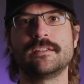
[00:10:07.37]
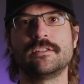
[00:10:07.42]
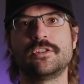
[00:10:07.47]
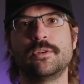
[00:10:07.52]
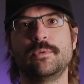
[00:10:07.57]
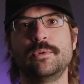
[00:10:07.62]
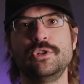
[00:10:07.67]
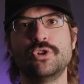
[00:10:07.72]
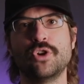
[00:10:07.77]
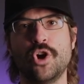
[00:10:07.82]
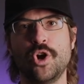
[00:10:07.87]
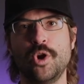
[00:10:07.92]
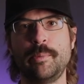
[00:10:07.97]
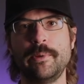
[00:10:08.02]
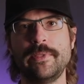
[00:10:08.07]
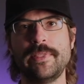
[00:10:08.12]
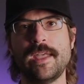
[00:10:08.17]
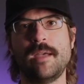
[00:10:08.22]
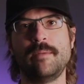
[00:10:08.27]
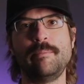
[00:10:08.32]
So when you
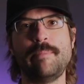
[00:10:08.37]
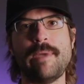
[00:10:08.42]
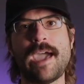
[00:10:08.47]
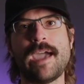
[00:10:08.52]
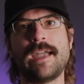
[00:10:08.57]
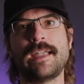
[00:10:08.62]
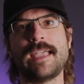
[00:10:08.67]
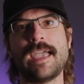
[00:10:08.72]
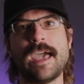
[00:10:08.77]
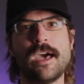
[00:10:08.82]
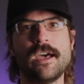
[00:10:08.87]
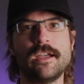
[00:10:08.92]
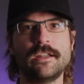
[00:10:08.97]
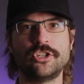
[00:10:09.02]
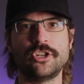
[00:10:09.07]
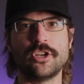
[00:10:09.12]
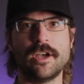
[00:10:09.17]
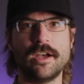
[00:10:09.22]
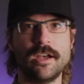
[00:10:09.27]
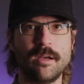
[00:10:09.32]
open that back
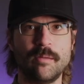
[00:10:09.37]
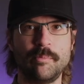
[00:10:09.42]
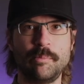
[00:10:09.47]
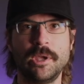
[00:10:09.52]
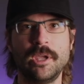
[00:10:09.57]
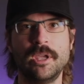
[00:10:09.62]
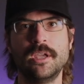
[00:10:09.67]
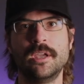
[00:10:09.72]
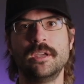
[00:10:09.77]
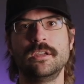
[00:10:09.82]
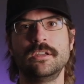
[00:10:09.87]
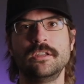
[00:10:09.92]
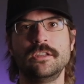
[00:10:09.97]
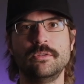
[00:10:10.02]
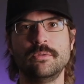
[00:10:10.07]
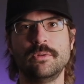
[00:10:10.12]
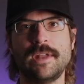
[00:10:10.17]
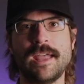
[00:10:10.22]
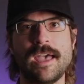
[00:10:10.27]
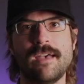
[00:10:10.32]
hatch up,
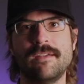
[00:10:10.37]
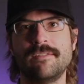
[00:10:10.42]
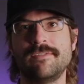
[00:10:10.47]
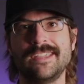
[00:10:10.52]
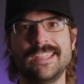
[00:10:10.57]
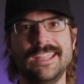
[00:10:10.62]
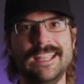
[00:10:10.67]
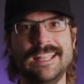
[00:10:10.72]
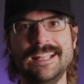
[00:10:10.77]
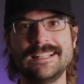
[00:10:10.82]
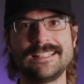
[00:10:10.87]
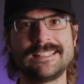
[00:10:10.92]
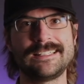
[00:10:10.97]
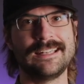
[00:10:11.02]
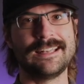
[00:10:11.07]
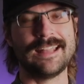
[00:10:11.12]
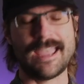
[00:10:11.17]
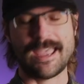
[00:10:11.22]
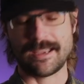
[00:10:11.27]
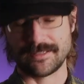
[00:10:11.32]
you would have
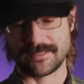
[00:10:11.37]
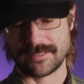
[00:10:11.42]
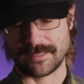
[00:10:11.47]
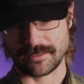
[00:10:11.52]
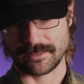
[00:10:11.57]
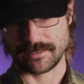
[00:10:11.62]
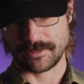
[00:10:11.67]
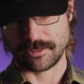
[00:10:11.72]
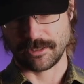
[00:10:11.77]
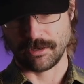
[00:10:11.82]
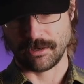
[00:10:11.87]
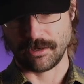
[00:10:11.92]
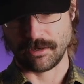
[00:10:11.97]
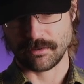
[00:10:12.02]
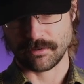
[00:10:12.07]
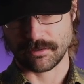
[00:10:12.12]
instant access to